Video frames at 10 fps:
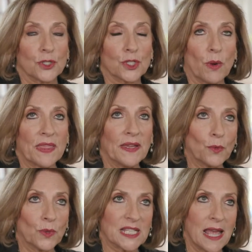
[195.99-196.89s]
so I
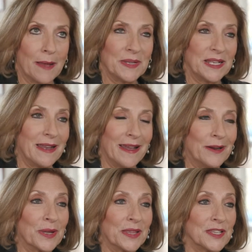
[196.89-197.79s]
think what's happened
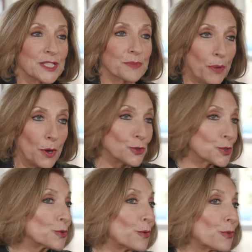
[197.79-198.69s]
now in this
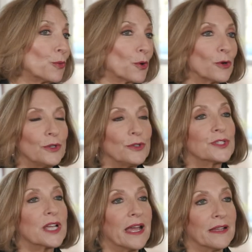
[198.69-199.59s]
post-truth
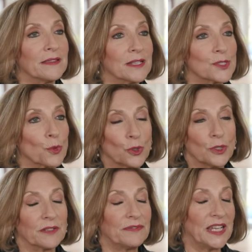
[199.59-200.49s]
world and this
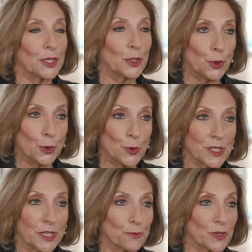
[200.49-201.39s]
world of fake
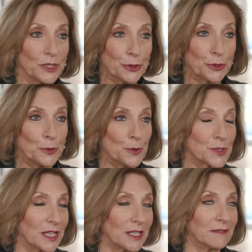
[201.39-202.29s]
news and real
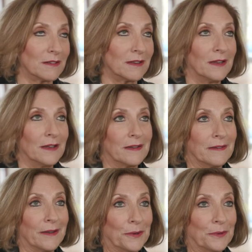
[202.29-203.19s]
news and
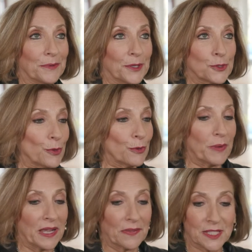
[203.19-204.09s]
you know the truth
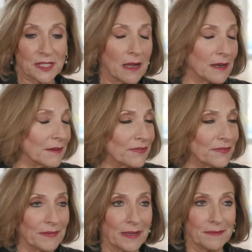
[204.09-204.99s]
being this kind of
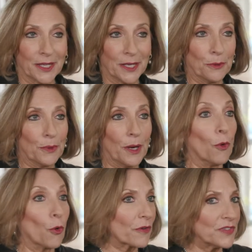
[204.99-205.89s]
you know
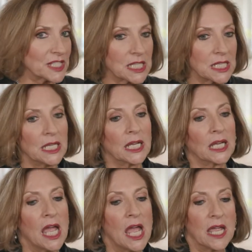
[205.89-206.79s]
amorphous
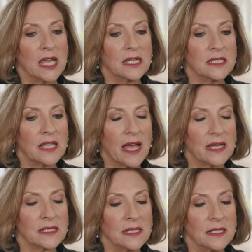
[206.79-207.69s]
thing is
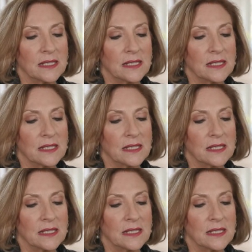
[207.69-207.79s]
that